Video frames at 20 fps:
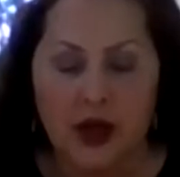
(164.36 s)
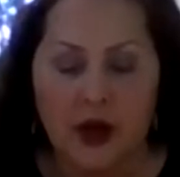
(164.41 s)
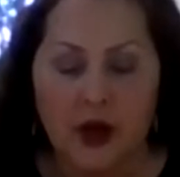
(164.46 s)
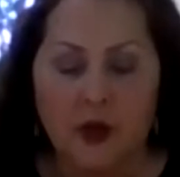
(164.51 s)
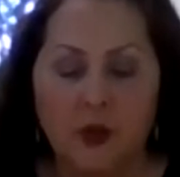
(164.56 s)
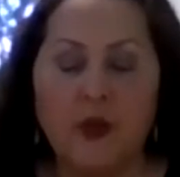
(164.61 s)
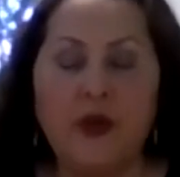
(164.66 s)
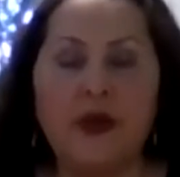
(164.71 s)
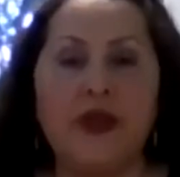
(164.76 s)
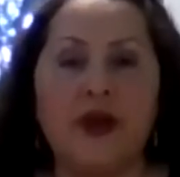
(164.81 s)

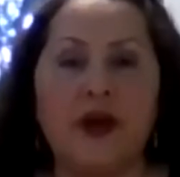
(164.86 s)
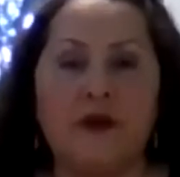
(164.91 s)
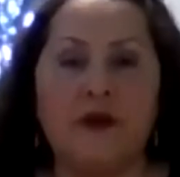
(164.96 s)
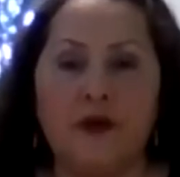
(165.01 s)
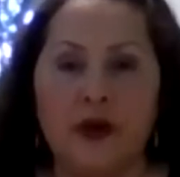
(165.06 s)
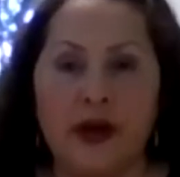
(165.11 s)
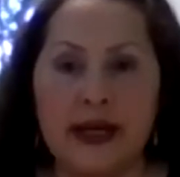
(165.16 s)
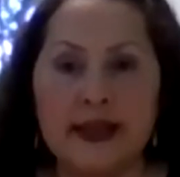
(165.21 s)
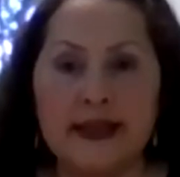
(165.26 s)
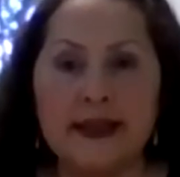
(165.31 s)
with their
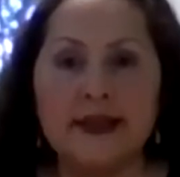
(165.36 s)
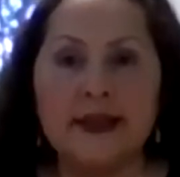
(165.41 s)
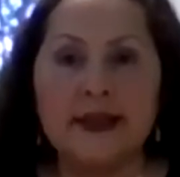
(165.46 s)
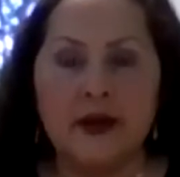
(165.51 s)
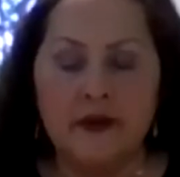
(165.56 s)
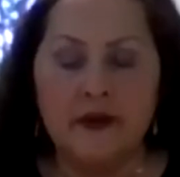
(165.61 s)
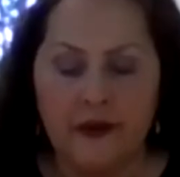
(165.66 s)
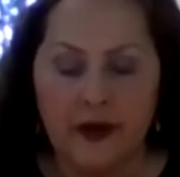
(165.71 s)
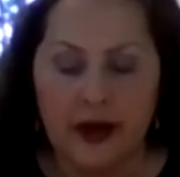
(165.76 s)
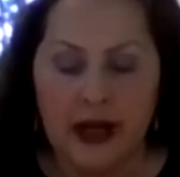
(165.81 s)
friends
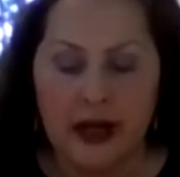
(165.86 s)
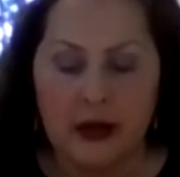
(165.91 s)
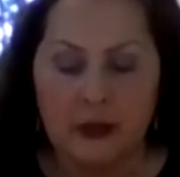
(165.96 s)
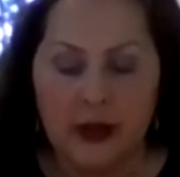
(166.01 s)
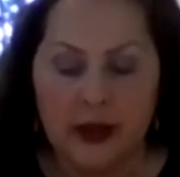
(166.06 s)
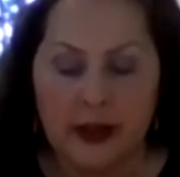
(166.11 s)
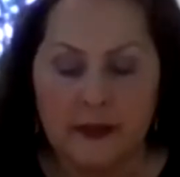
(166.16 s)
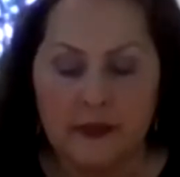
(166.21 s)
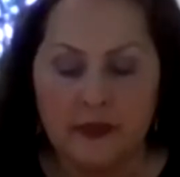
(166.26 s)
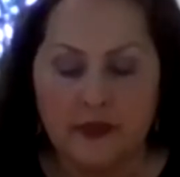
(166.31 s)
and
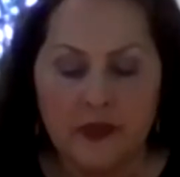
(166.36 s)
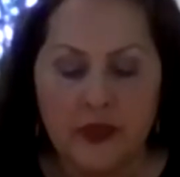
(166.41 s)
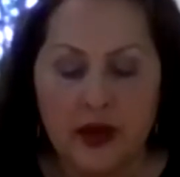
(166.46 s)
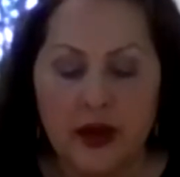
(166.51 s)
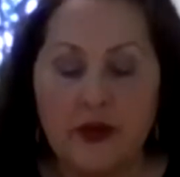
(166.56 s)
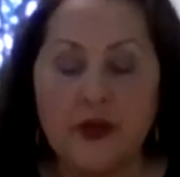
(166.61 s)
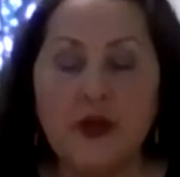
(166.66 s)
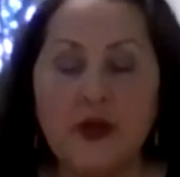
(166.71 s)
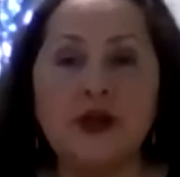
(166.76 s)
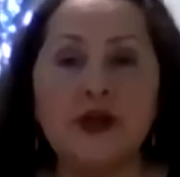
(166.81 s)
family.
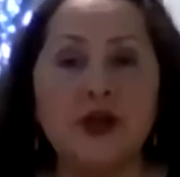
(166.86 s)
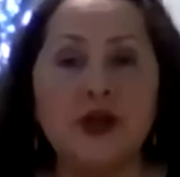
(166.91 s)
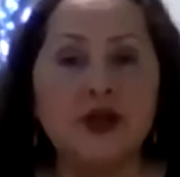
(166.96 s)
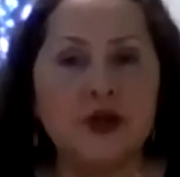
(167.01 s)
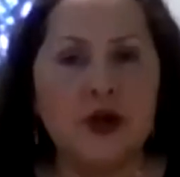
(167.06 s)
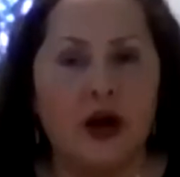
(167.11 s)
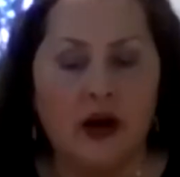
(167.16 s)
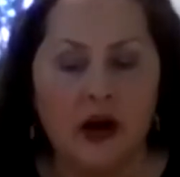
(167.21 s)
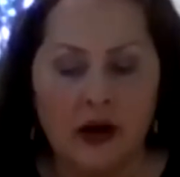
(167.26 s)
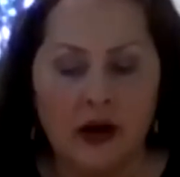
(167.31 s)
This is
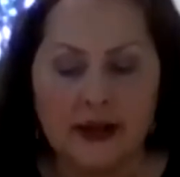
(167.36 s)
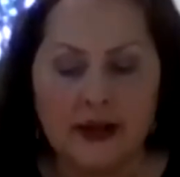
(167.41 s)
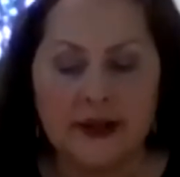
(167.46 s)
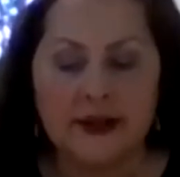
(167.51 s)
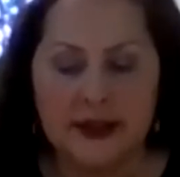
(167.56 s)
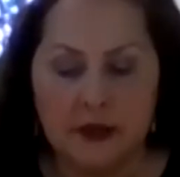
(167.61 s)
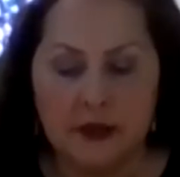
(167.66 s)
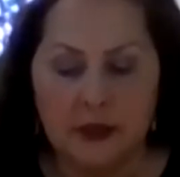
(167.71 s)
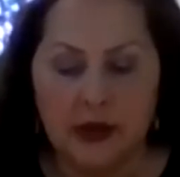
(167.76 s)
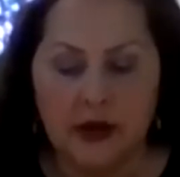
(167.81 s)
all
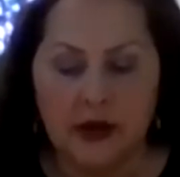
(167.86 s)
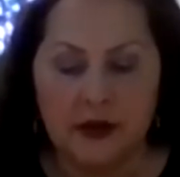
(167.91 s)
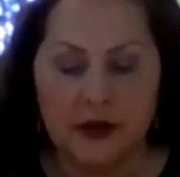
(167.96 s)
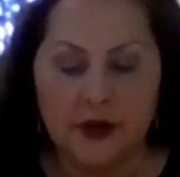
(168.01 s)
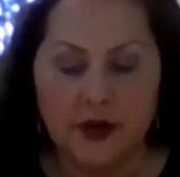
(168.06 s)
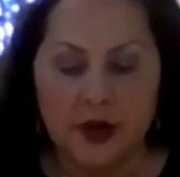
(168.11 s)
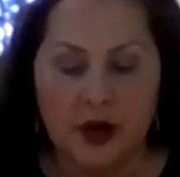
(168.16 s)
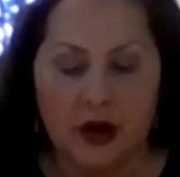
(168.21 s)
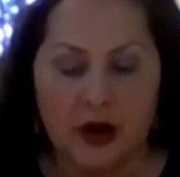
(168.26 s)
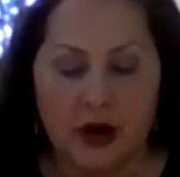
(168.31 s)
similar
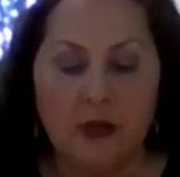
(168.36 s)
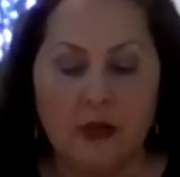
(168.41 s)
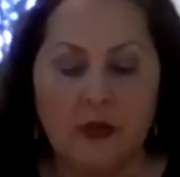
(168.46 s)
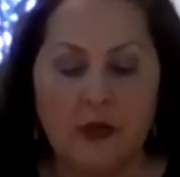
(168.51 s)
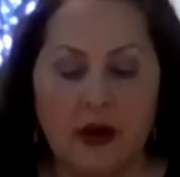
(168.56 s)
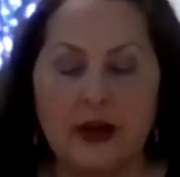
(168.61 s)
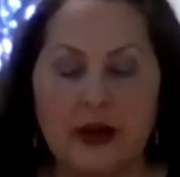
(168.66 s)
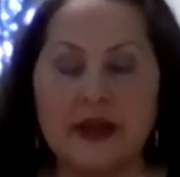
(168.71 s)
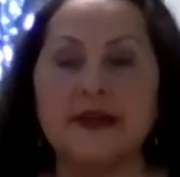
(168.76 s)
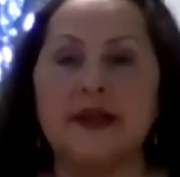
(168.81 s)
to
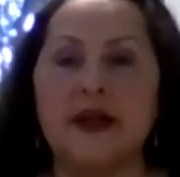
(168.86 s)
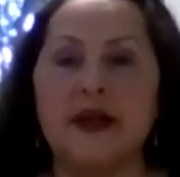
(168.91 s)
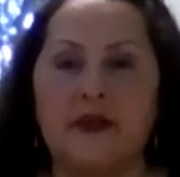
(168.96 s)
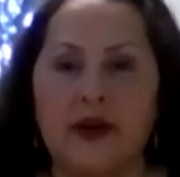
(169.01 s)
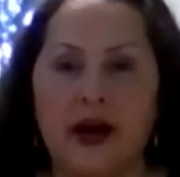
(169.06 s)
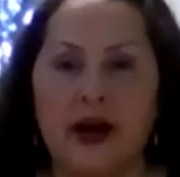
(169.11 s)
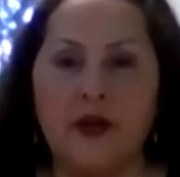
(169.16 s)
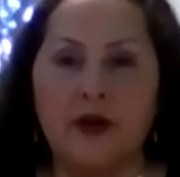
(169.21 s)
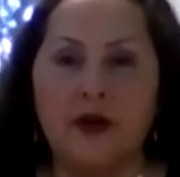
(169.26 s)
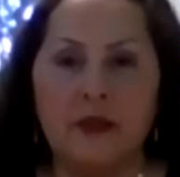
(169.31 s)
hallmarks of
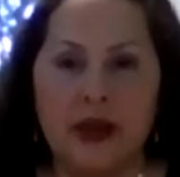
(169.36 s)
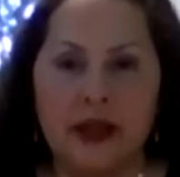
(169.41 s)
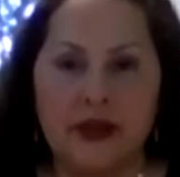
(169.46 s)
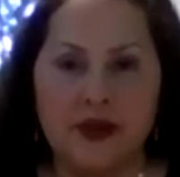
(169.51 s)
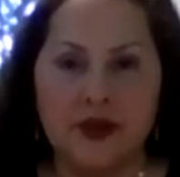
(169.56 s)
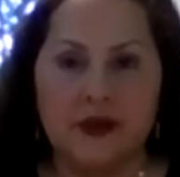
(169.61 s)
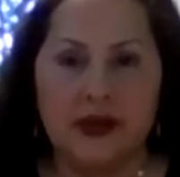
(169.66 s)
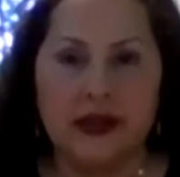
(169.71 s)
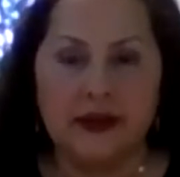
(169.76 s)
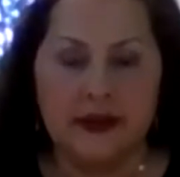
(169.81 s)
other
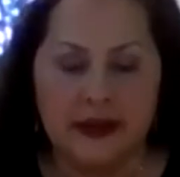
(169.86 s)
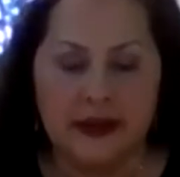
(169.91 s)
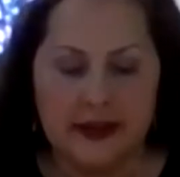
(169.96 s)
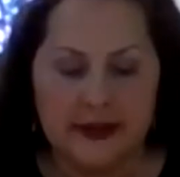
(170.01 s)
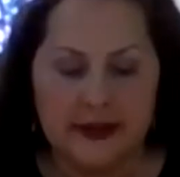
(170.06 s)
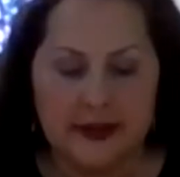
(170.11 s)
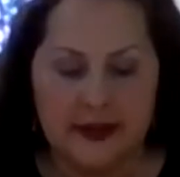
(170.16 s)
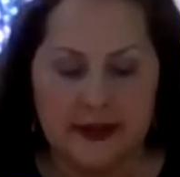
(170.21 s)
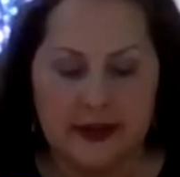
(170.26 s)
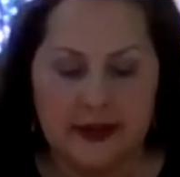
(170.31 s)
mental
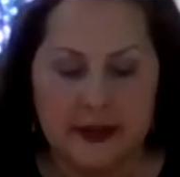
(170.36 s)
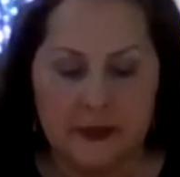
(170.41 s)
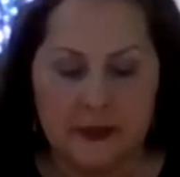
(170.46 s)
illnesses.